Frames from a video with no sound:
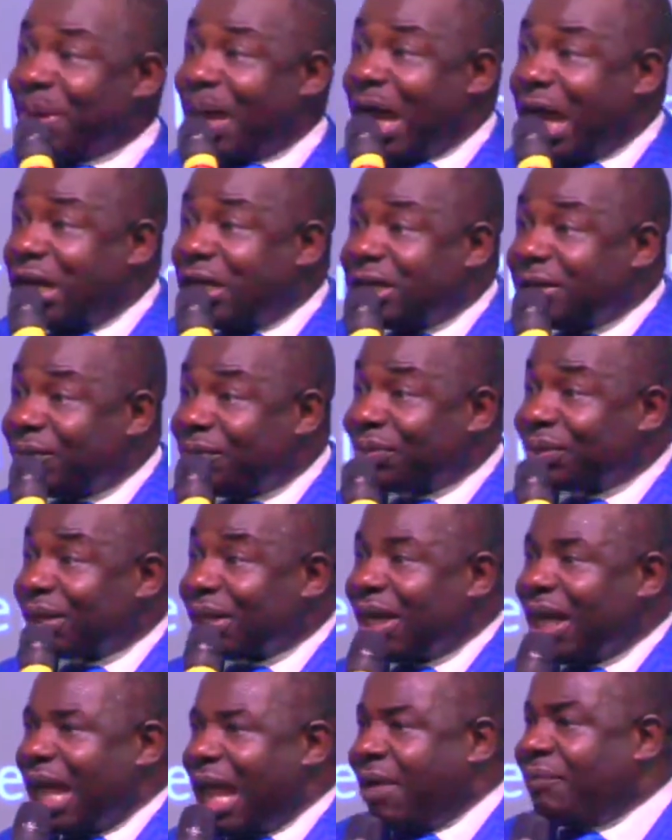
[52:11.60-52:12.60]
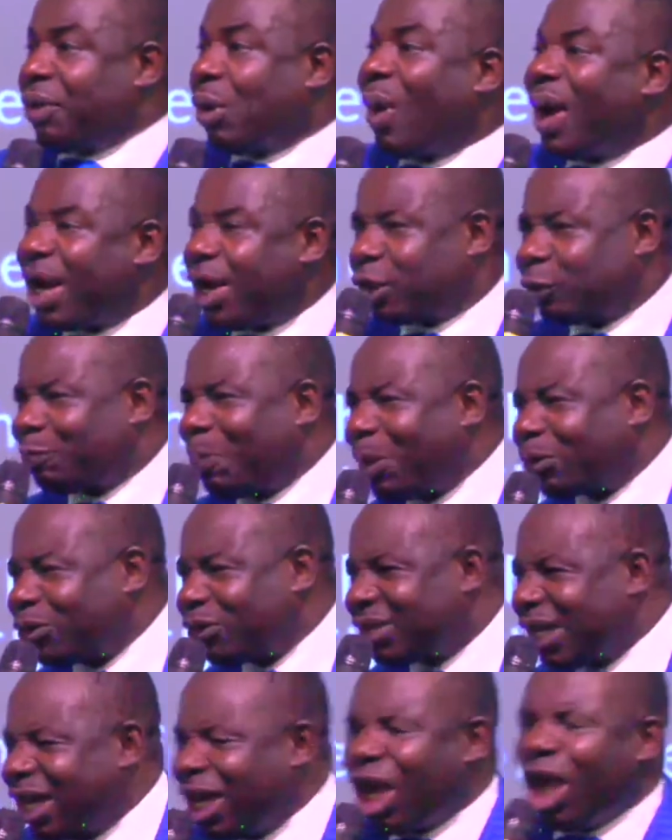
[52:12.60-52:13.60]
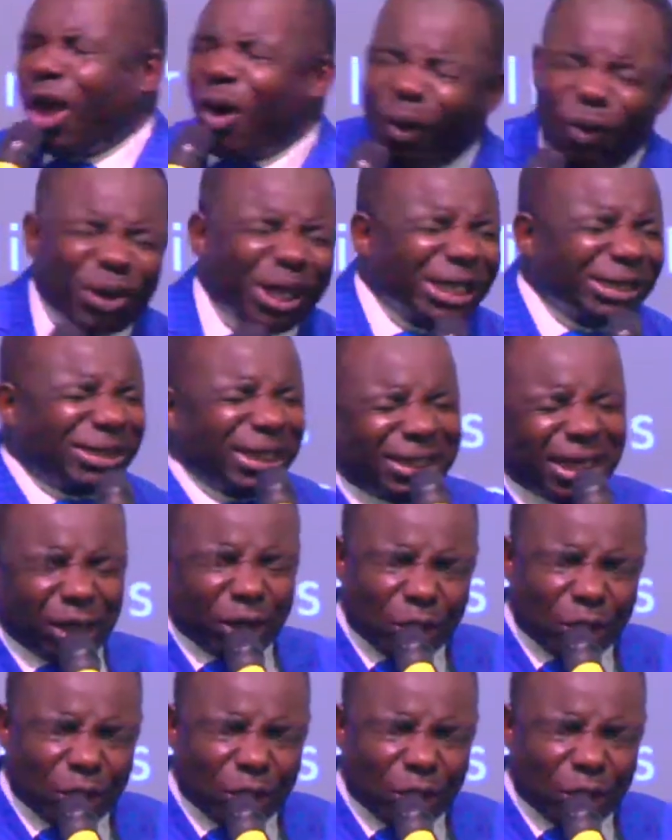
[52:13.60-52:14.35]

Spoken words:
and everyone I spoke to say, oh, he did a